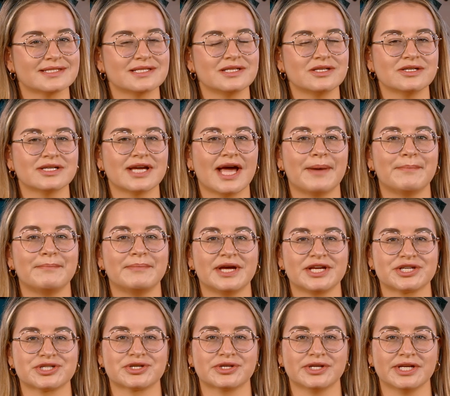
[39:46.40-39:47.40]
look at
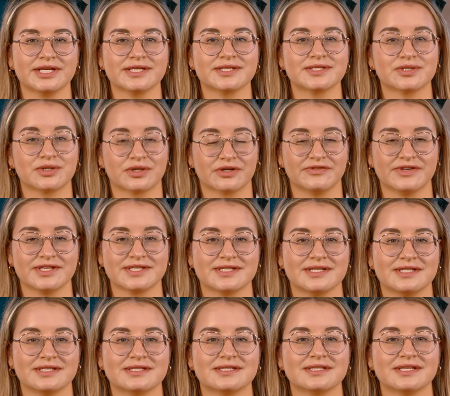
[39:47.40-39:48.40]
measuring store
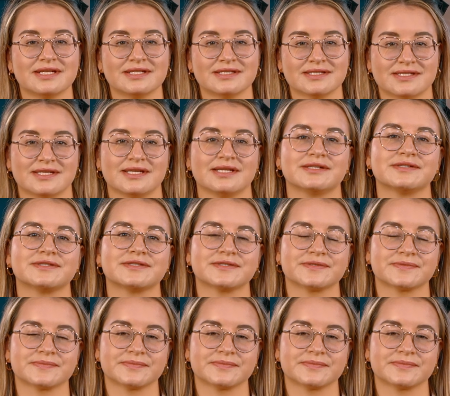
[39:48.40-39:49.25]
visits and sales.